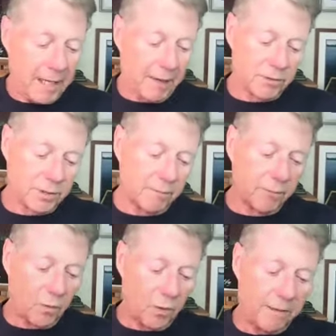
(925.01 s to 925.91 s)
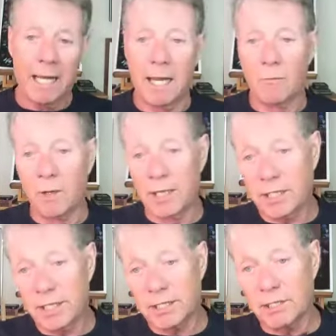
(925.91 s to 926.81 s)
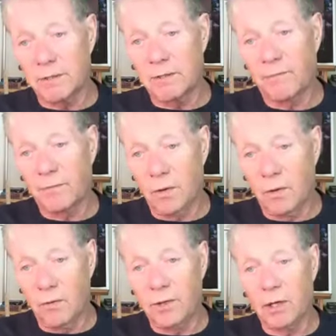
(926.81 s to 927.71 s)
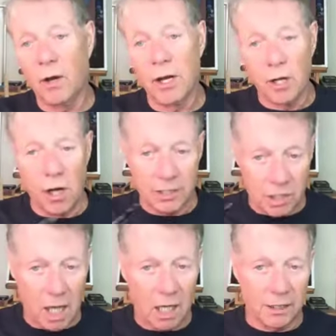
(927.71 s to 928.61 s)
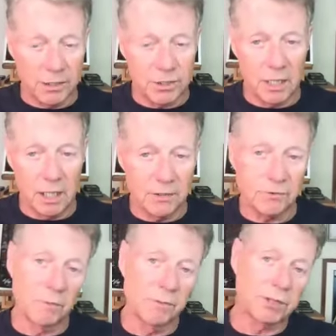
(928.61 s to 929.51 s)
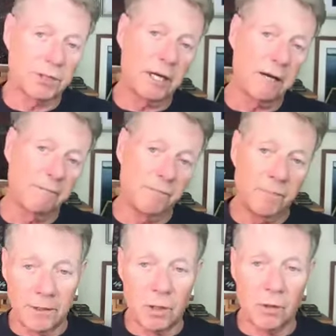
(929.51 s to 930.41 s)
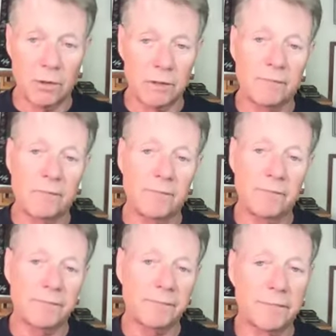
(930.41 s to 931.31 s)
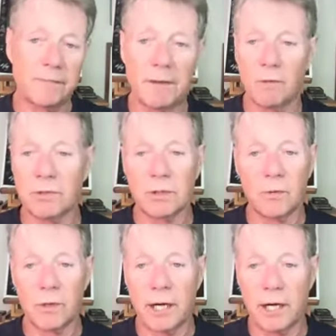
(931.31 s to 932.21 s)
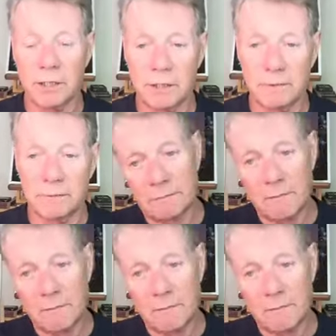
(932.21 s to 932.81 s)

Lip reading: That was number one. And when they tested the whole thing on autologous cells from the same donor, there was no reaction.